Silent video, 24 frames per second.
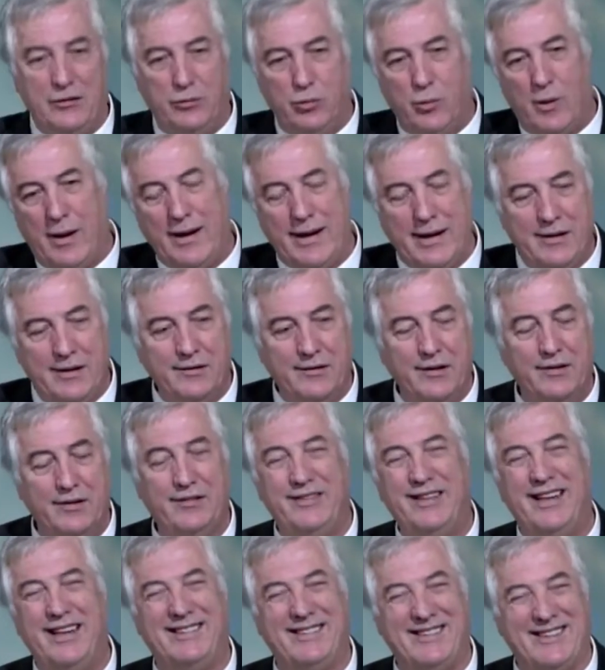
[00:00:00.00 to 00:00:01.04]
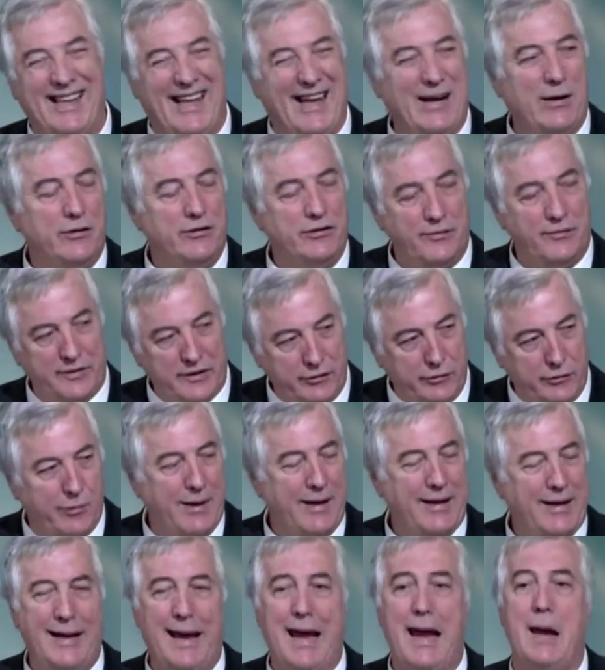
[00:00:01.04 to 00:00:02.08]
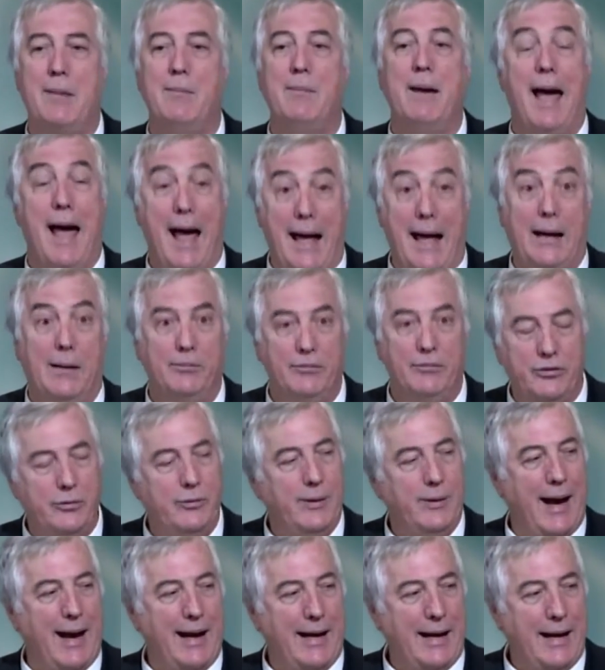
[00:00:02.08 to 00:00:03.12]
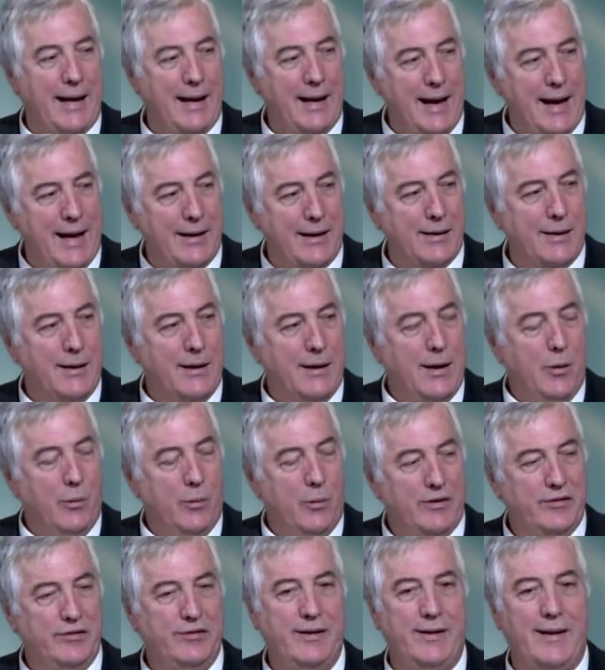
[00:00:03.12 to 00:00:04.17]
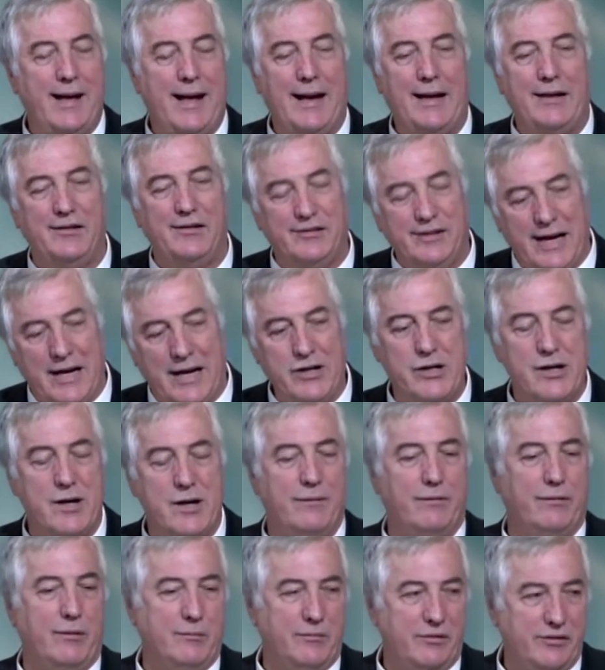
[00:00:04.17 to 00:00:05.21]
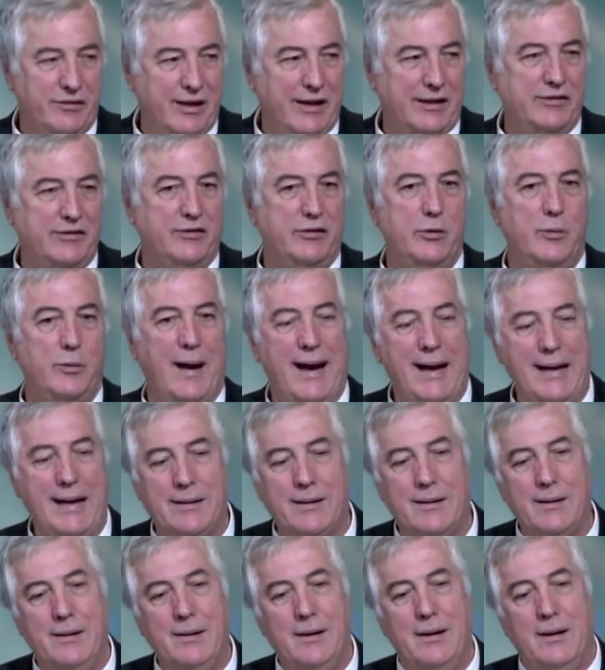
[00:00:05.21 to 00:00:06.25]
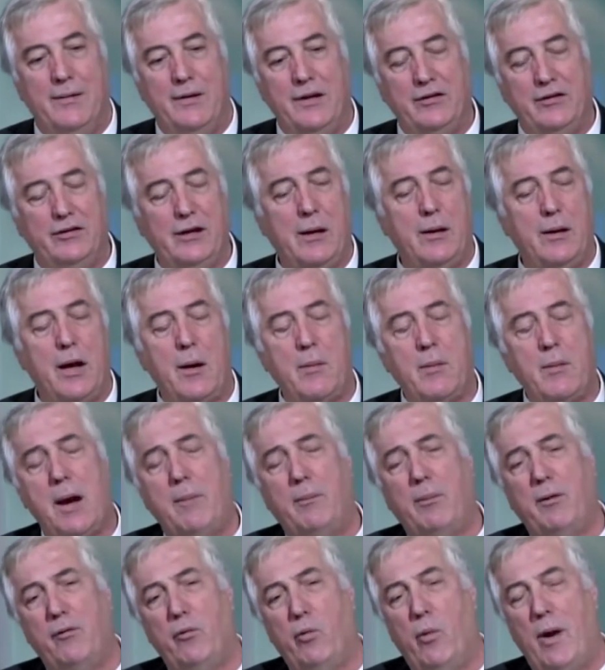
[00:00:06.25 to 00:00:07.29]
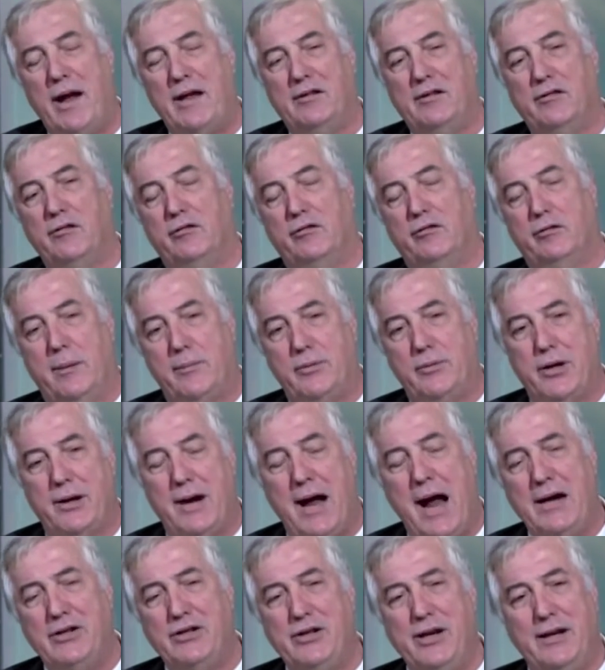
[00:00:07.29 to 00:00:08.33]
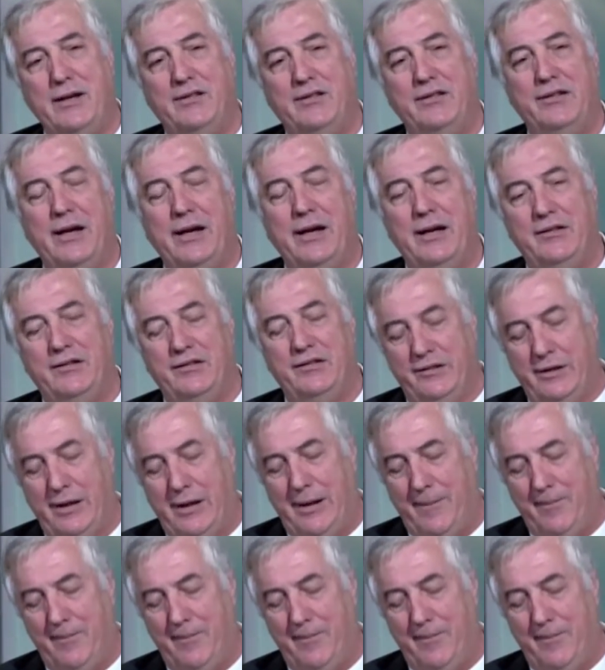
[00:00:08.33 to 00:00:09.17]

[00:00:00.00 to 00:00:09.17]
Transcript: that's why his, the six letters of his Greek name add up to 888. We see that extension from 6 to 8. That's done in a number of ways in Scripture. Actually, it's, it's,